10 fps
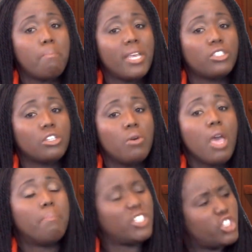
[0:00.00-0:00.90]
momentum,
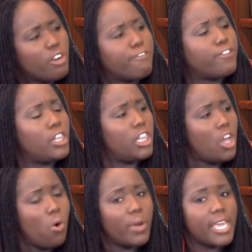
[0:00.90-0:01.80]
but you're
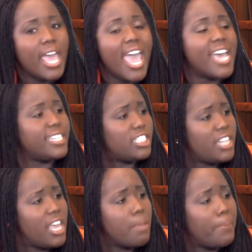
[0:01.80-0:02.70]
flowing at a
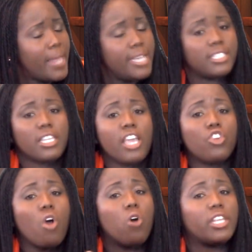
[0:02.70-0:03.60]
steady pace
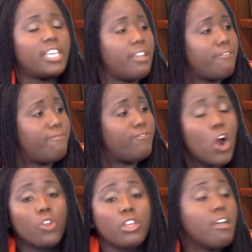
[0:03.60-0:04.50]
and you're only getting
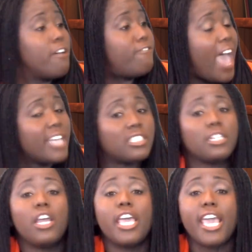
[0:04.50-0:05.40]
further,
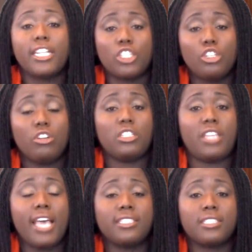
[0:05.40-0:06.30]
faster into your
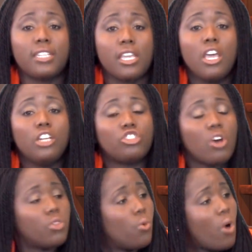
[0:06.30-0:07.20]
destiny.
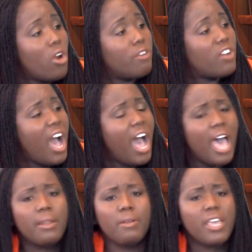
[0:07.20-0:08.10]
So the word of
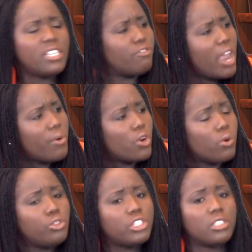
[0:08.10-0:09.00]
God is very
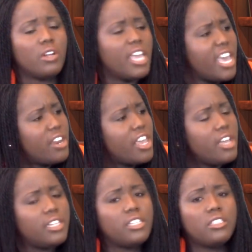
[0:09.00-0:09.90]
crucial. Inner
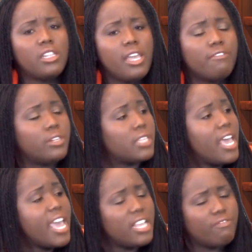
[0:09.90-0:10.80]
healing and deliverance
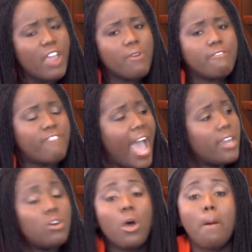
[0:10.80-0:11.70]
is very
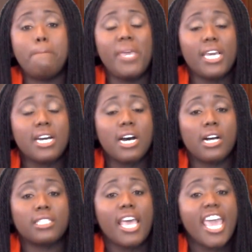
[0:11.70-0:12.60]
vital
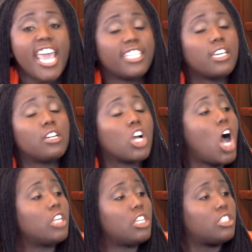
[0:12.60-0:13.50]
because it's going to
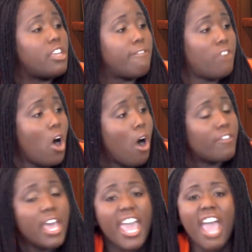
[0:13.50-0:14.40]
cause us to
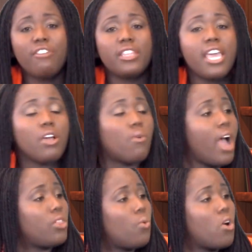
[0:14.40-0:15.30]
evolve. Everything
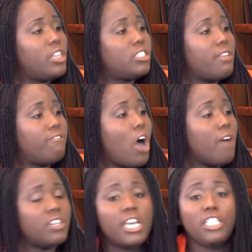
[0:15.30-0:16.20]
around the world is
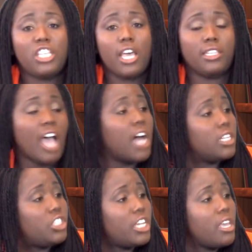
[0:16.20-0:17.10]
evolving.
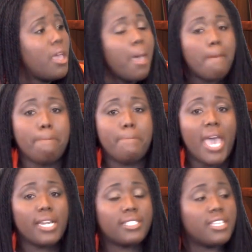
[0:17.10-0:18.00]
Technology,
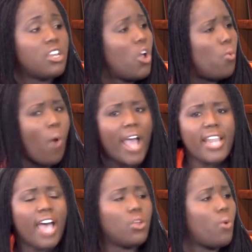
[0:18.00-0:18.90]
medicine, why
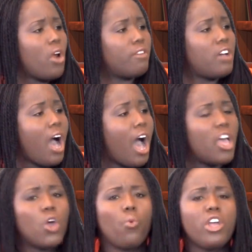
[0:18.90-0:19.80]
not the word of
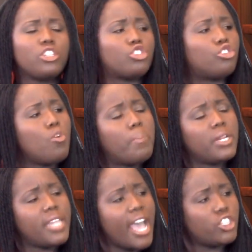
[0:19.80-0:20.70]
God? We are
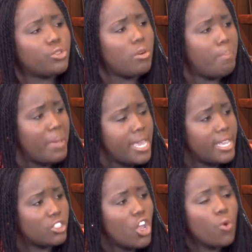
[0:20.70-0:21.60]
supernatural
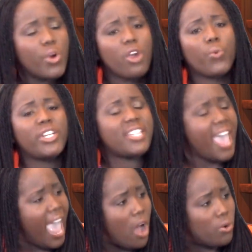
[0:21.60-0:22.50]
beings. We are
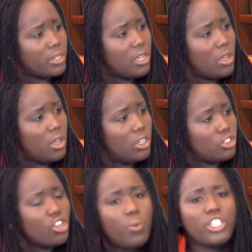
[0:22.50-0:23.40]
renowned.
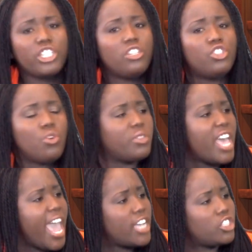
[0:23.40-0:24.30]
So we shouldn't do
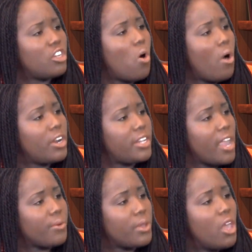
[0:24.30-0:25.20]
the
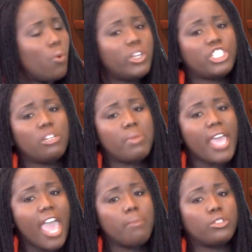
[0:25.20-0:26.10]
extraordinary. We should
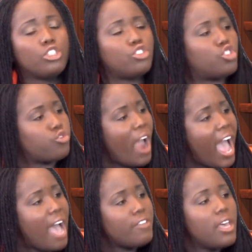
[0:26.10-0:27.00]
be able to
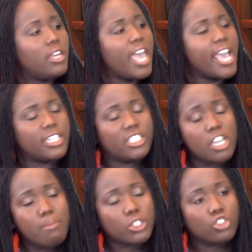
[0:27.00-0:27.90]
drive and
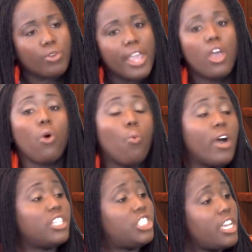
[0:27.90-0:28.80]
demonstrate
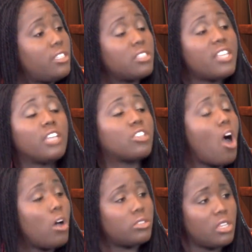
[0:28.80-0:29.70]
what Jesus has
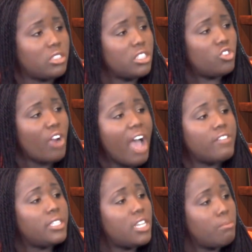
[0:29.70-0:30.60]
caused us to
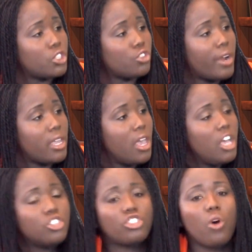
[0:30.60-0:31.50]
drive and demonstrate.
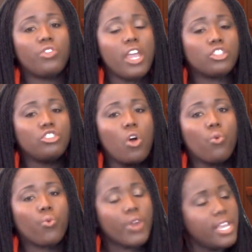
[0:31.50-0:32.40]
So there's
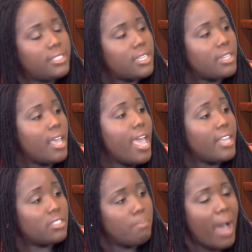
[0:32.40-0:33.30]
no reason
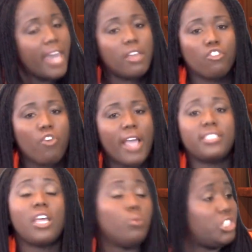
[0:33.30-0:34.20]
as the body of
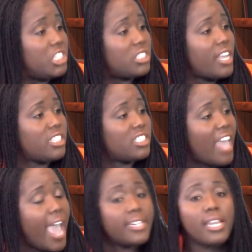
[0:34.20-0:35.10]
Christ that we should stay
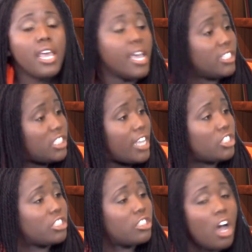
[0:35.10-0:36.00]
stagnant and stay
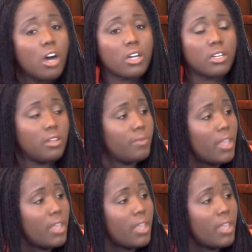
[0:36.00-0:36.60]
stuck.